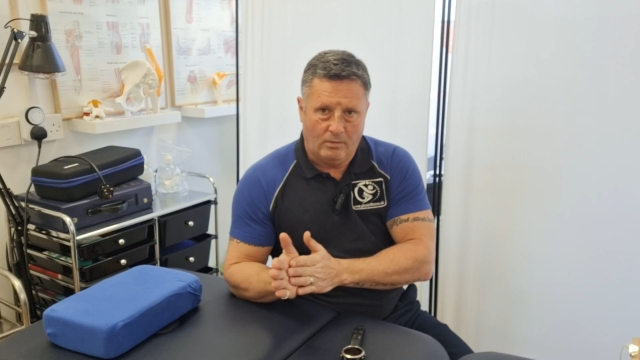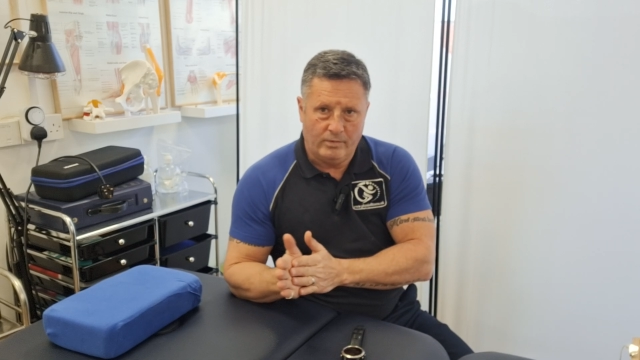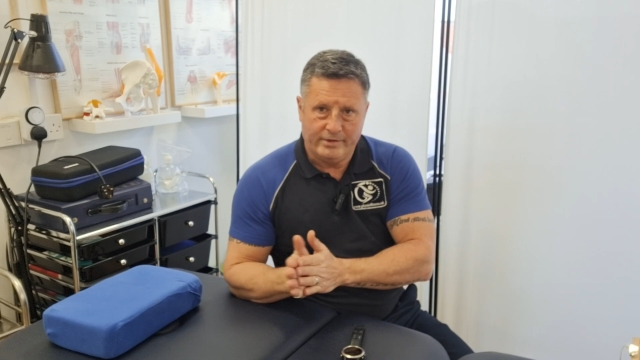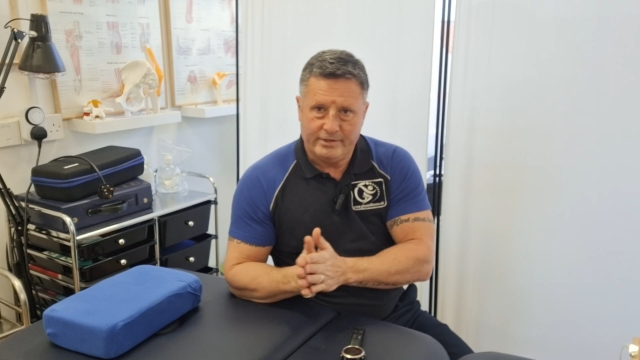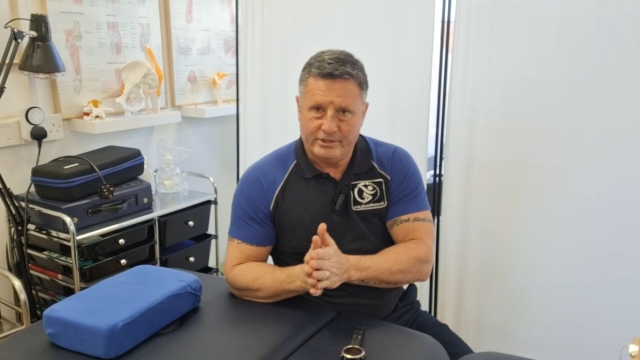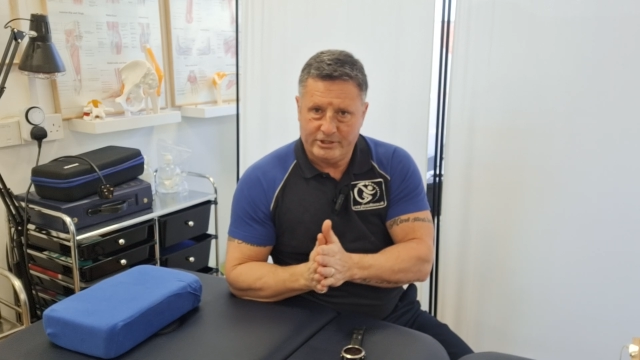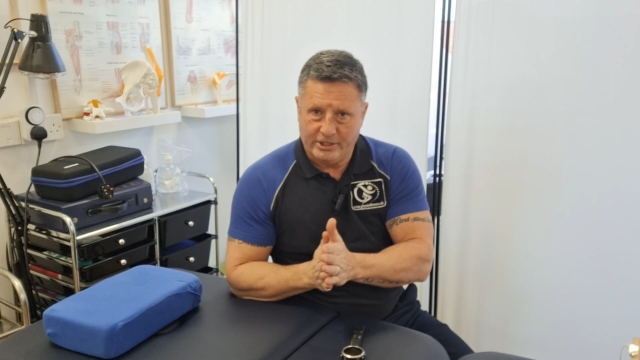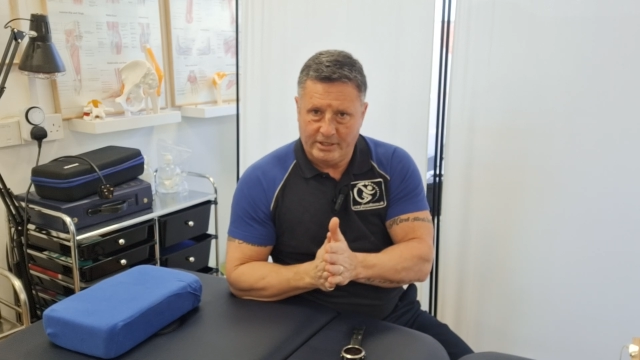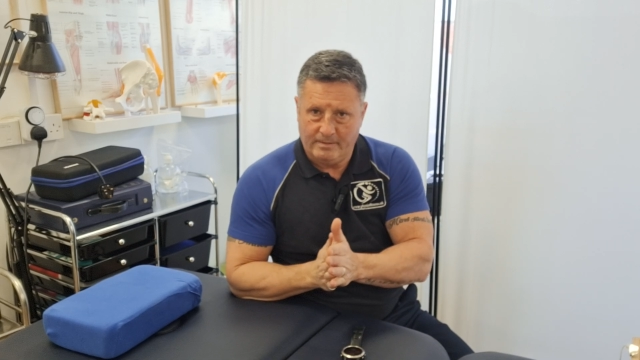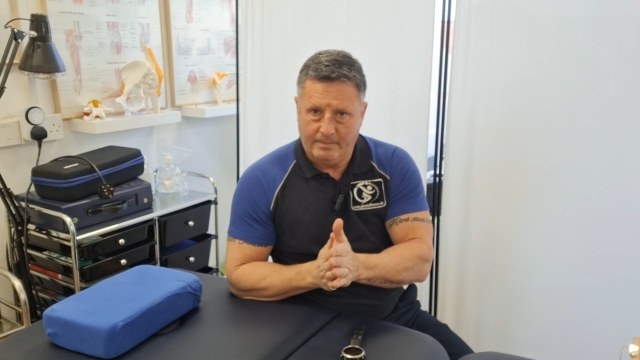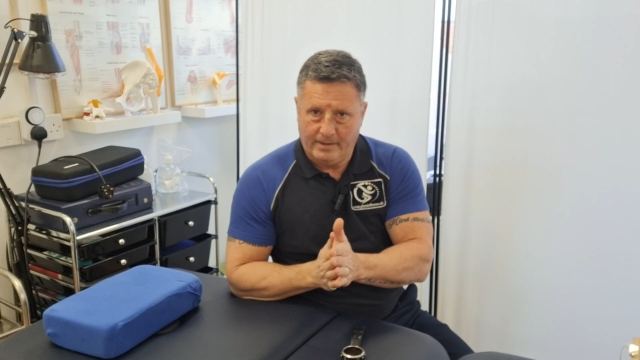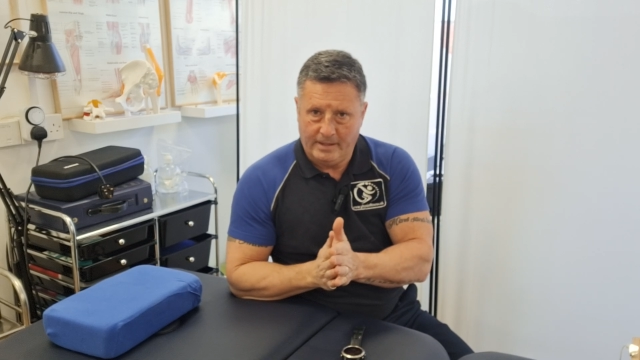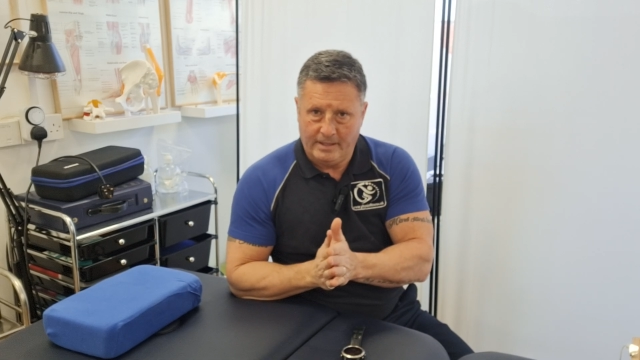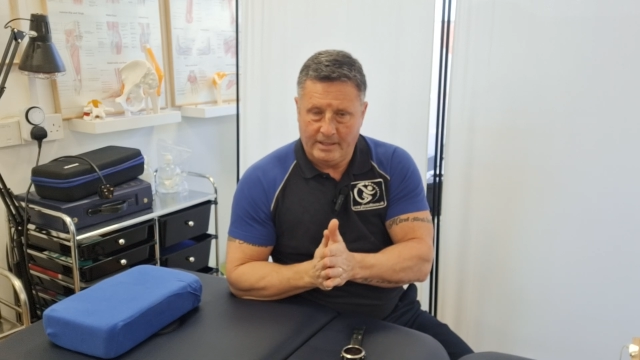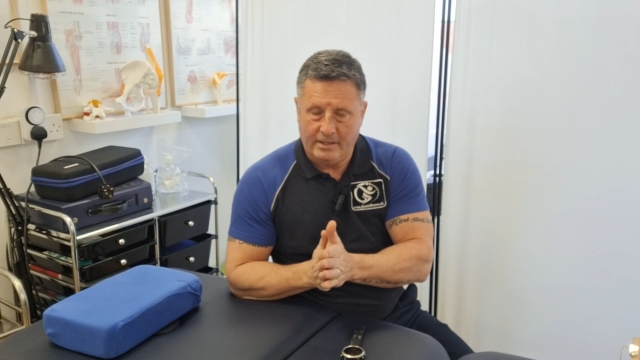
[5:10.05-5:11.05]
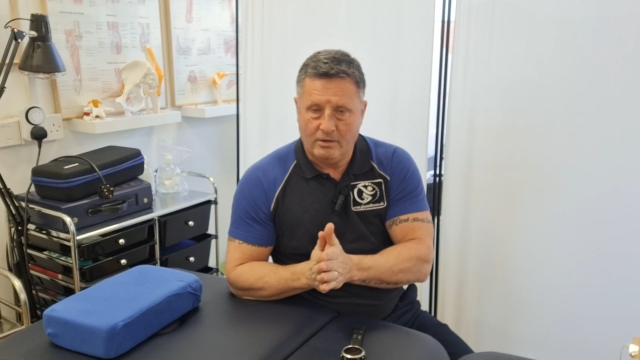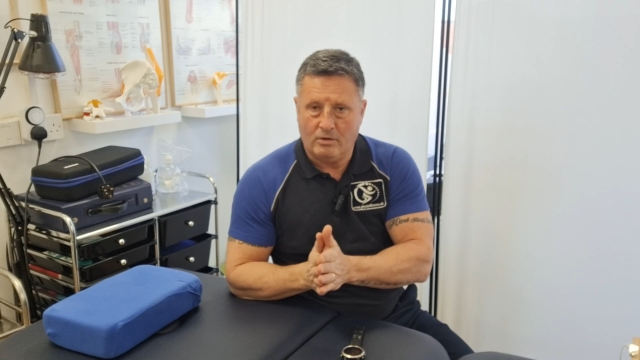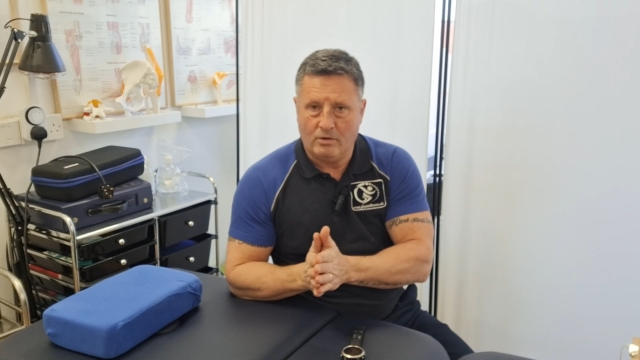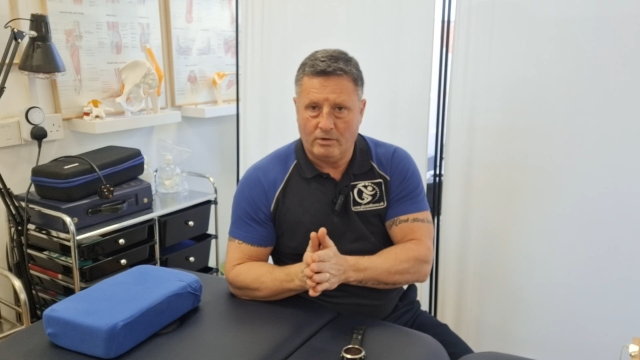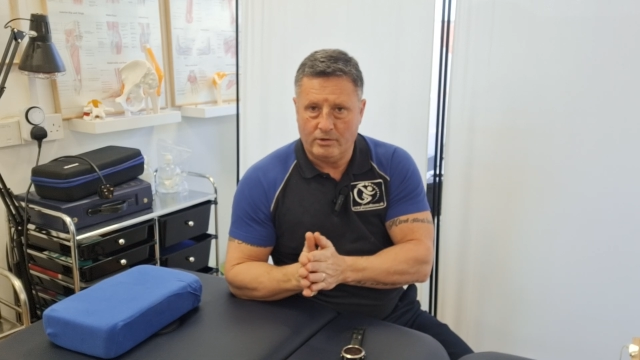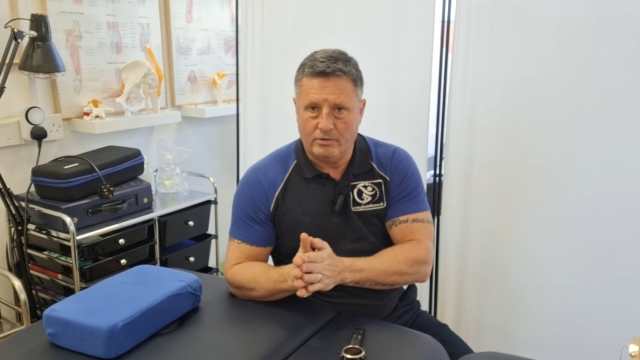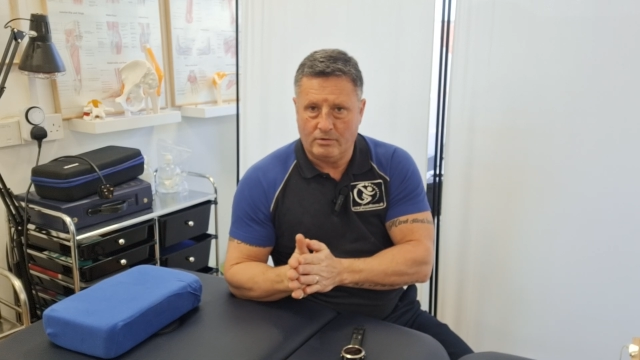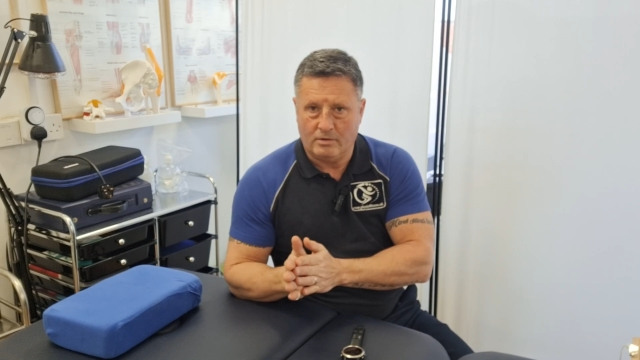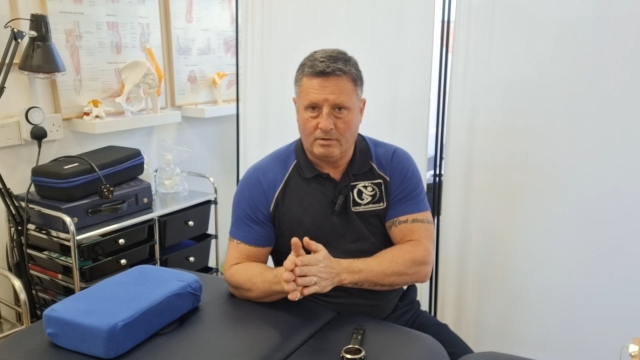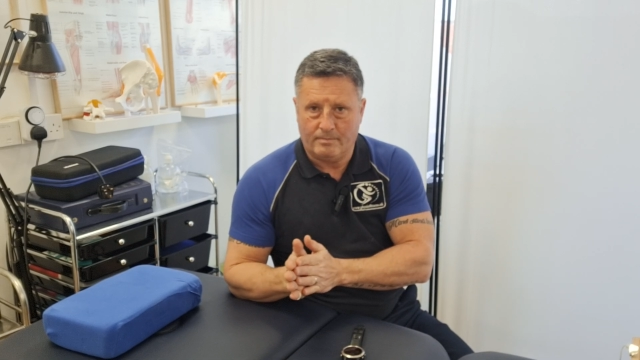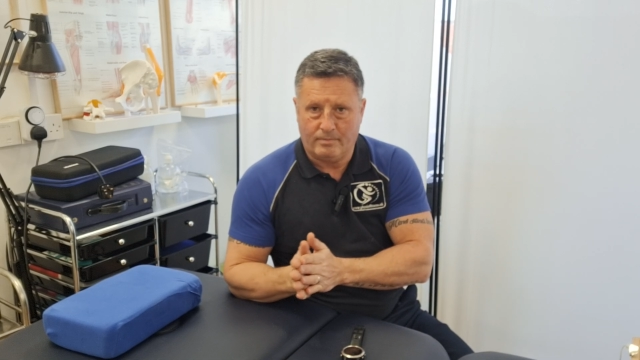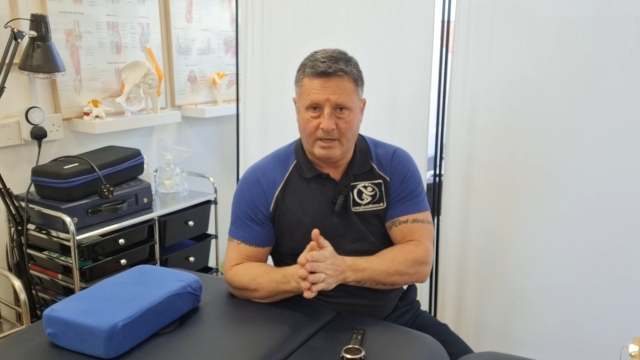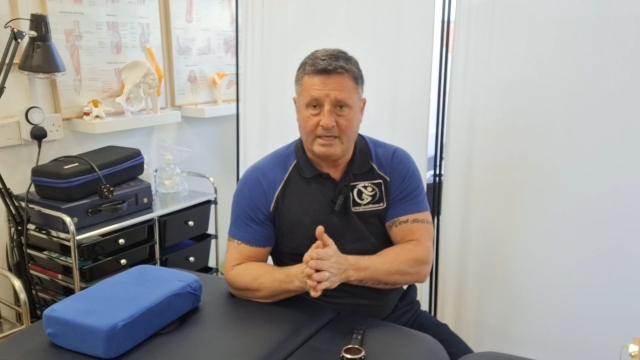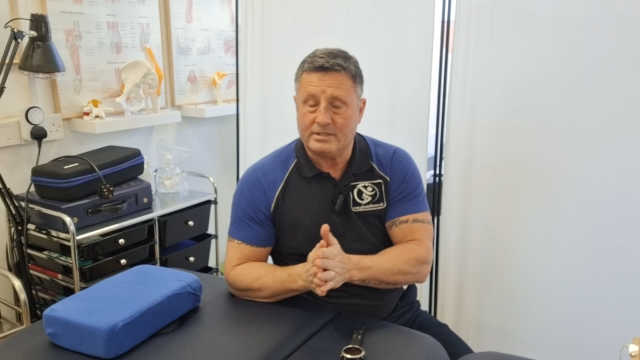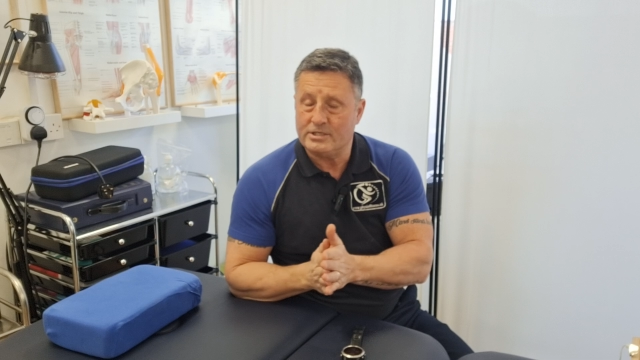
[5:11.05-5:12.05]
with your GP or your
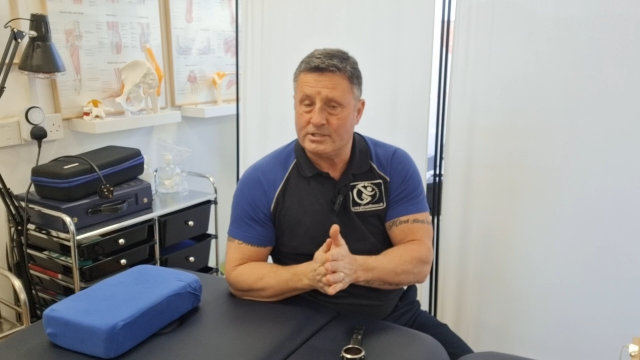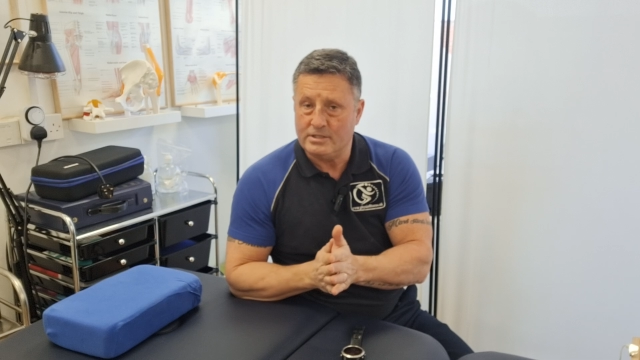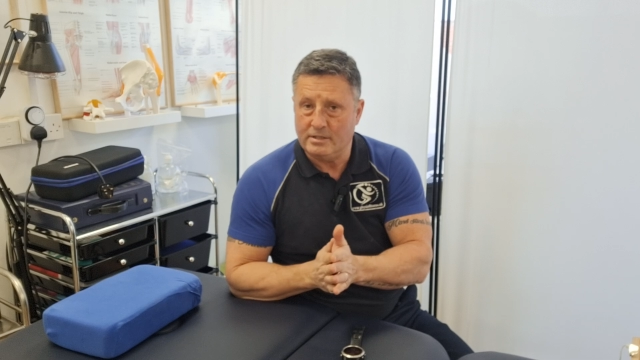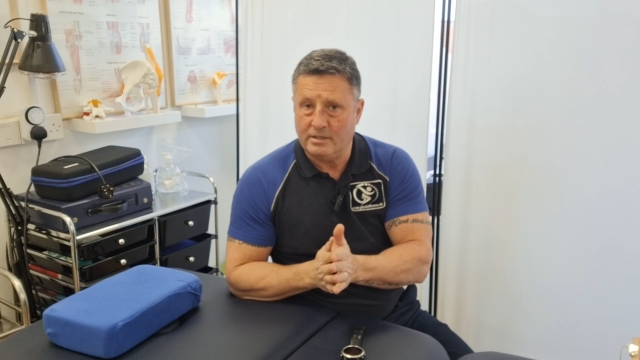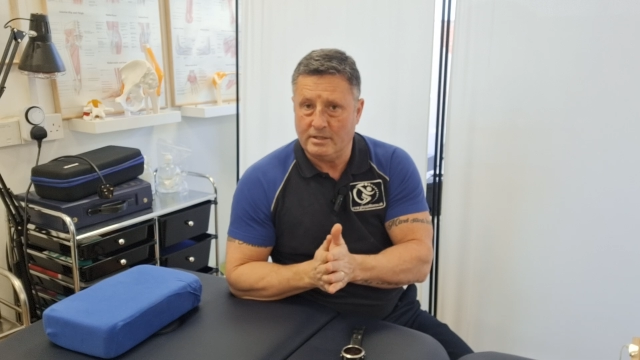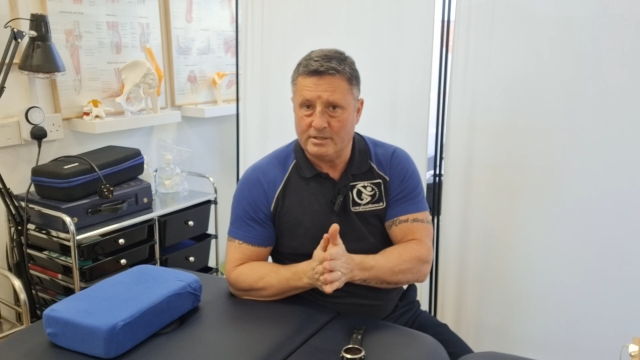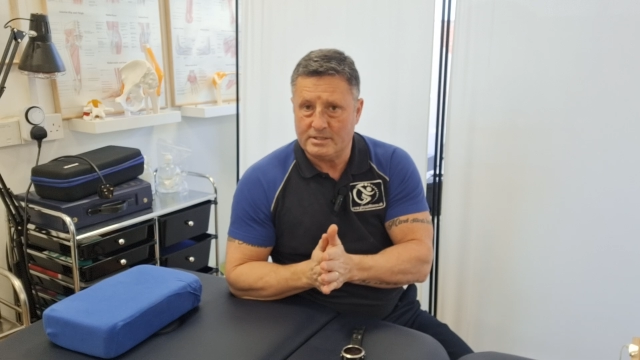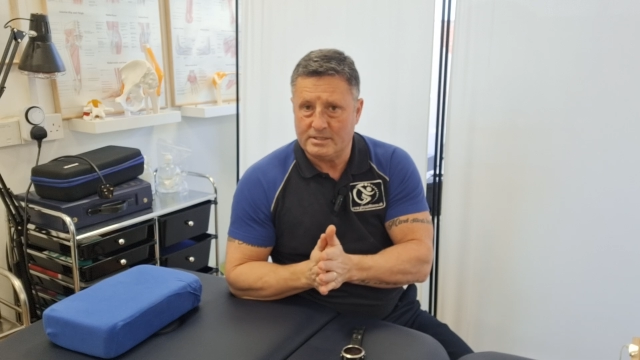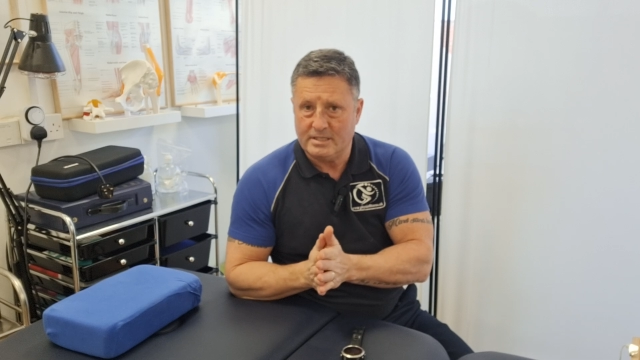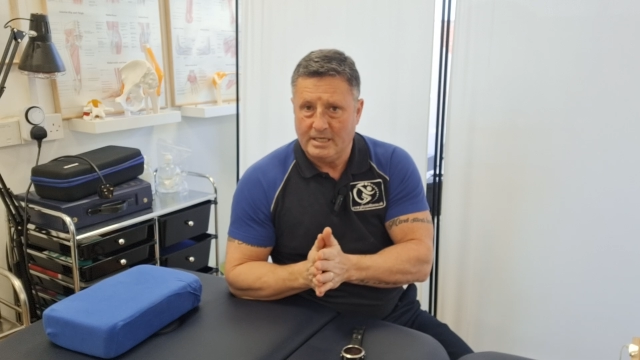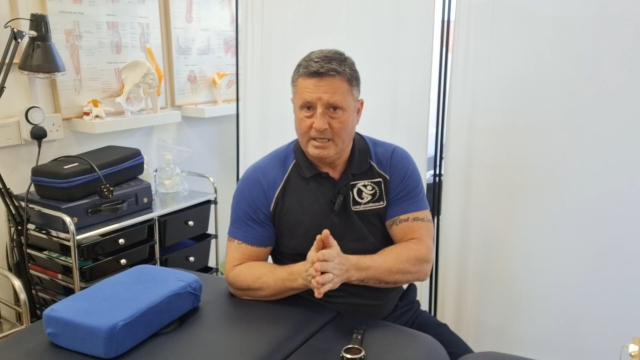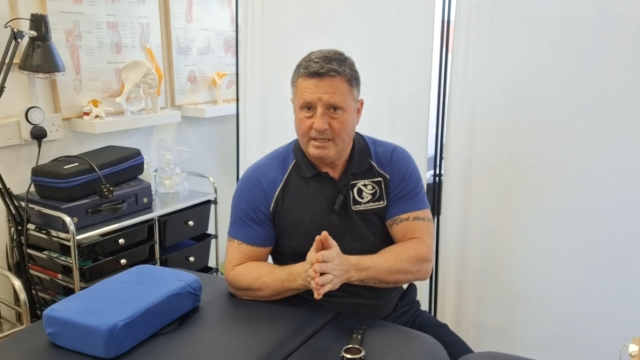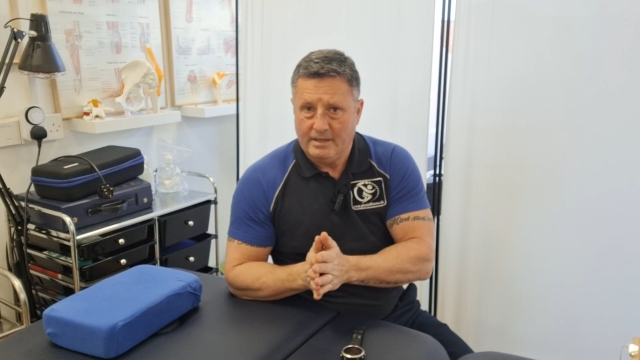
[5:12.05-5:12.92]
practice nurse